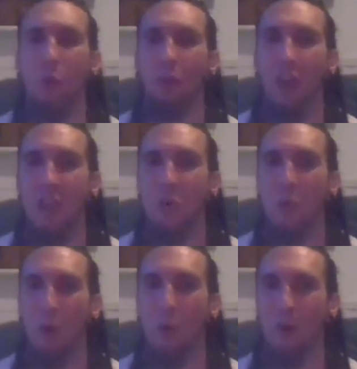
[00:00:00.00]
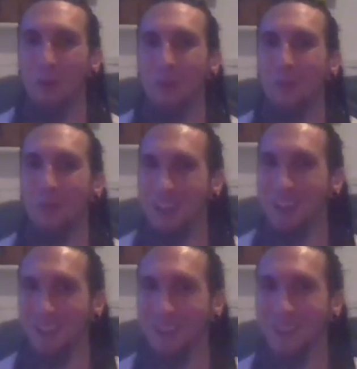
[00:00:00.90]
like what we're
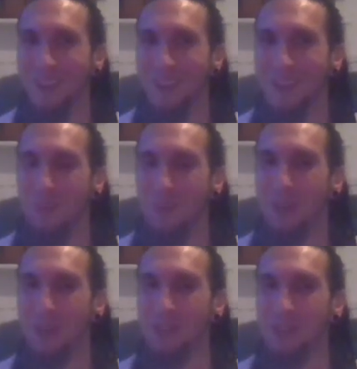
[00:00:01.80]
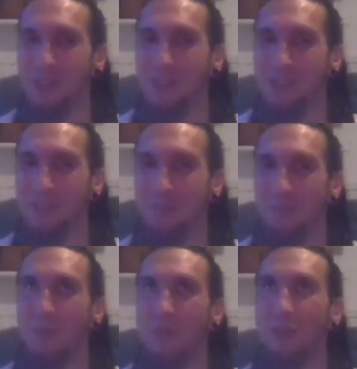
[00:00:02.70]
reading because it's
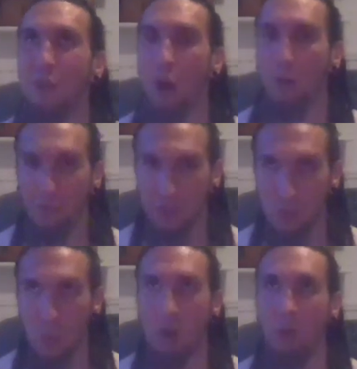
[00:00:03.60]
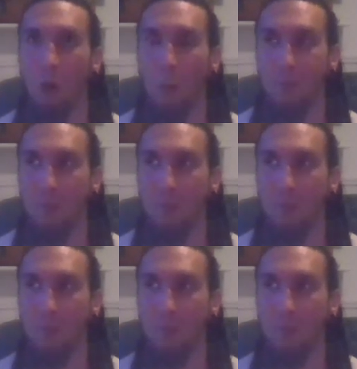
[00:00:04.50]
tough to swallow,